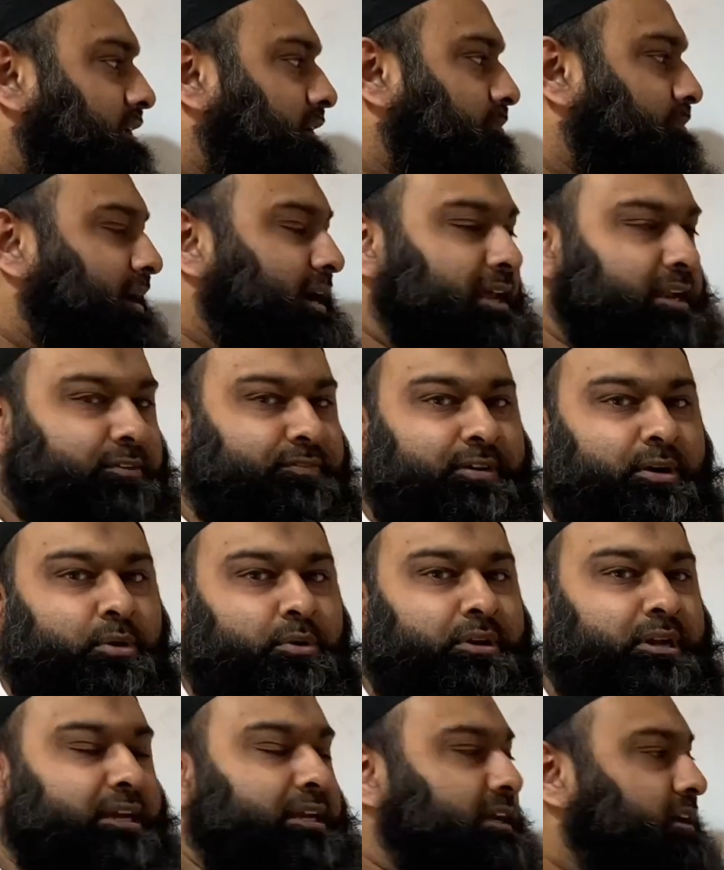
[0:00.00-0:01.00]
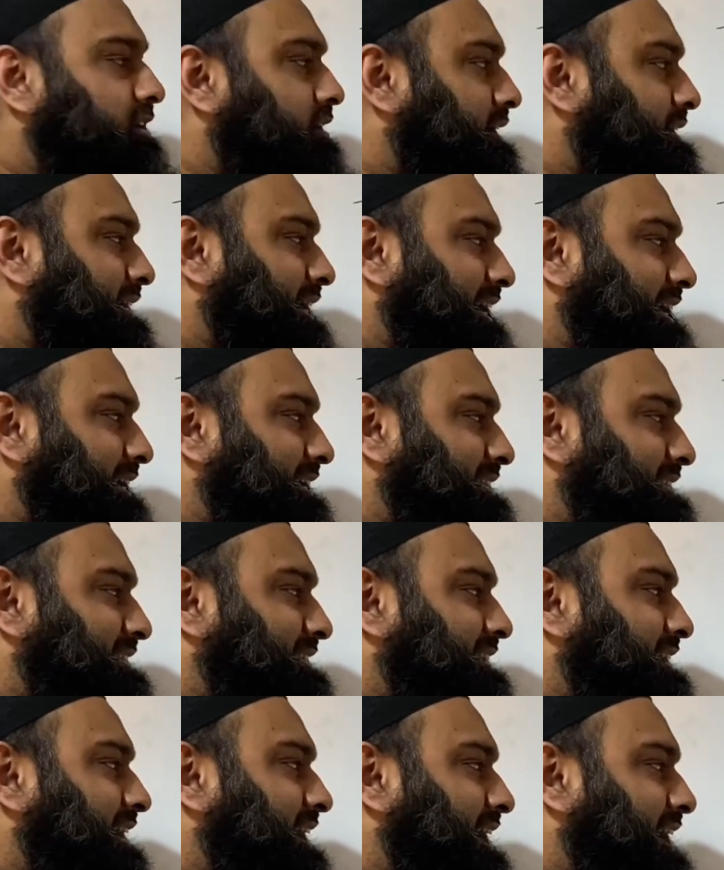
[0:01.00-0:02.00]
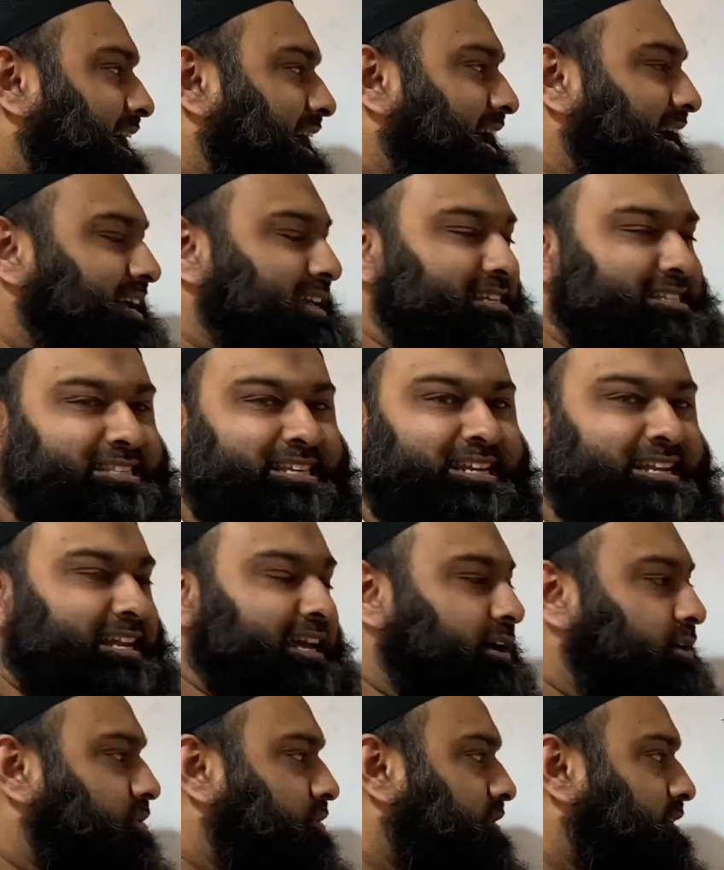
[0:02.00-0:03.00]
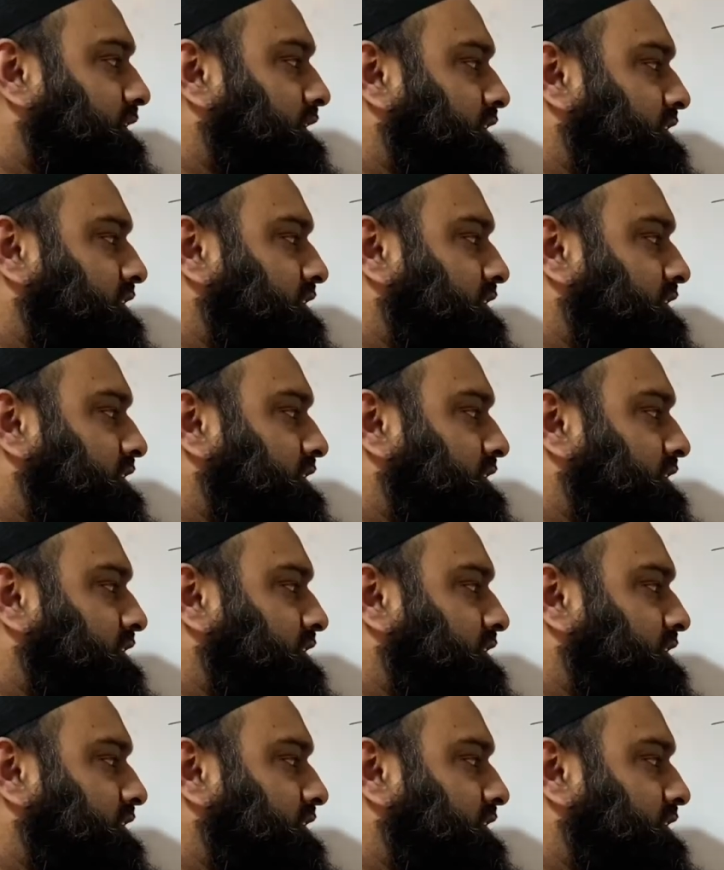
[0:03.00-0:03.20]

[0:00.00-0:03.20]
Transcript: ma'rifa or nakira case as the noun.